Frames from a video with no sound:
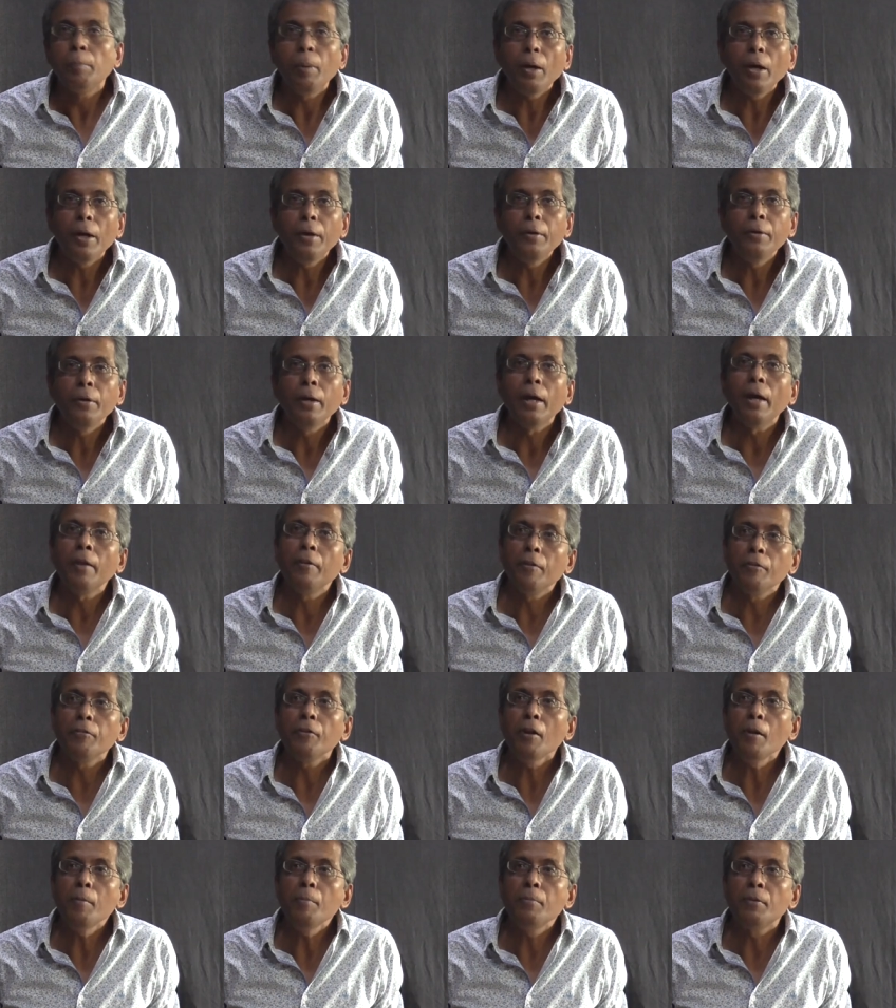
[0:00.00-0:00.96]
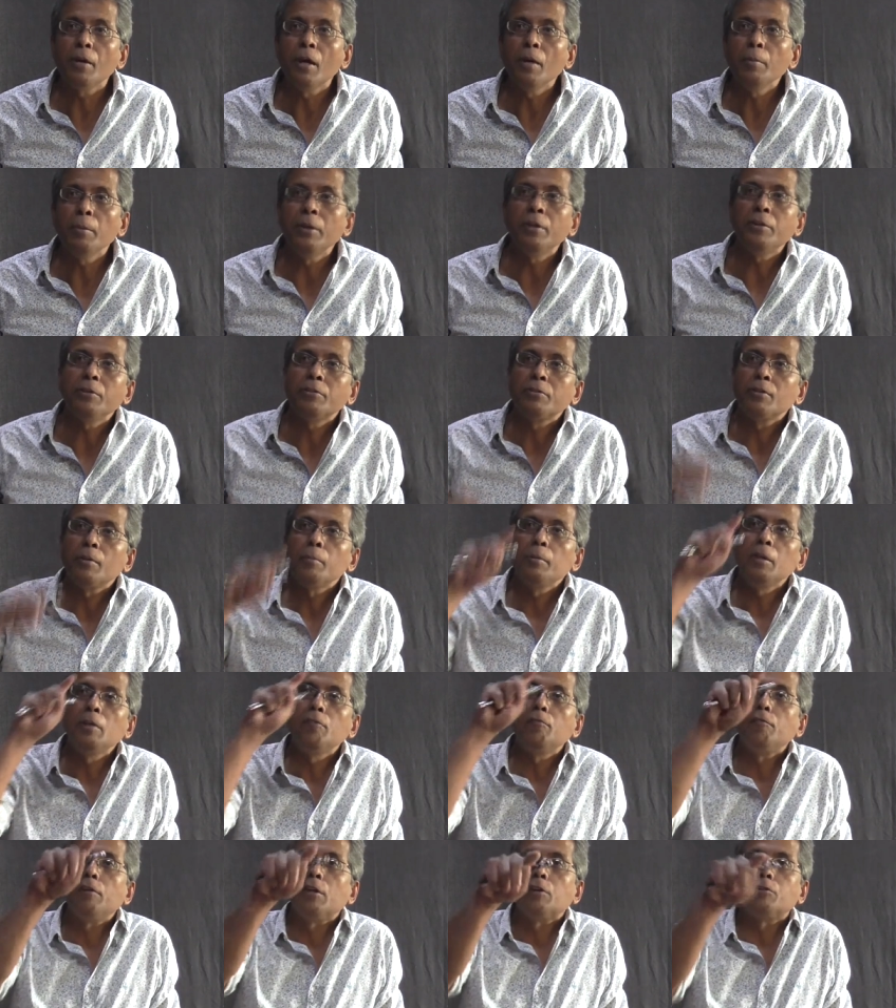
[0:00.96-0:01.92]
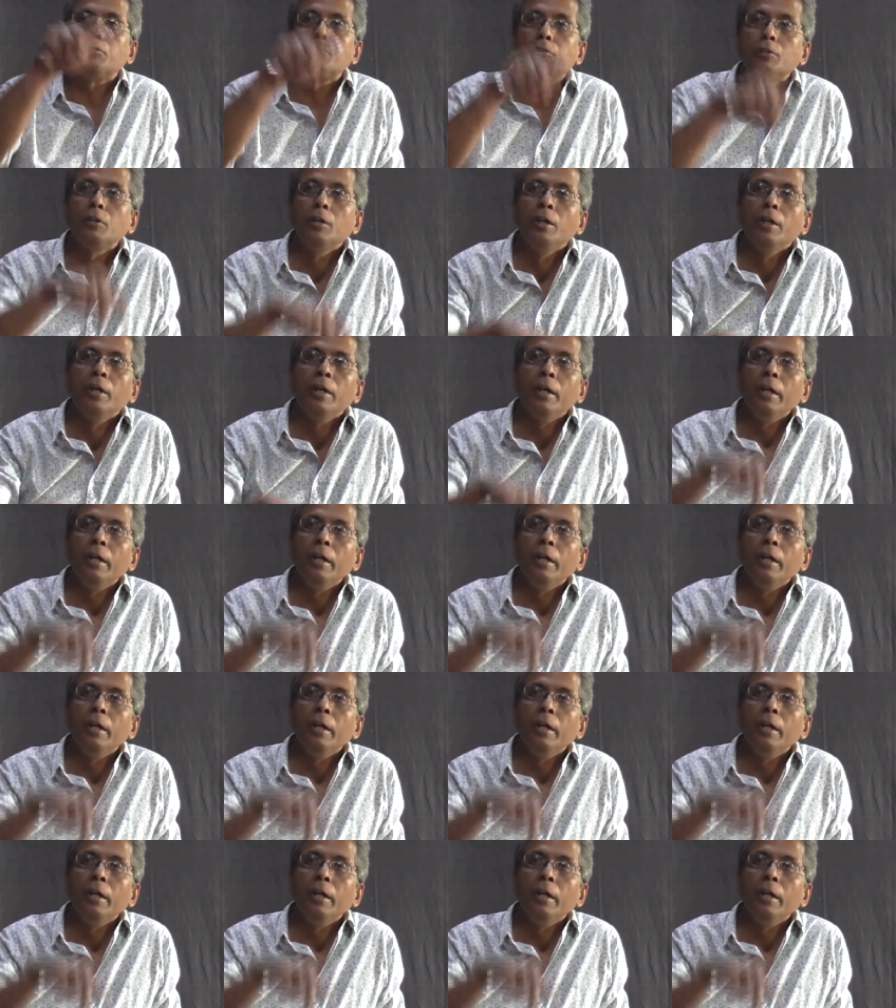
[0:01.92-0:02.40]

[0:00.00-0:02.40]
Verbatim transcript: But at the same time, it is something fixed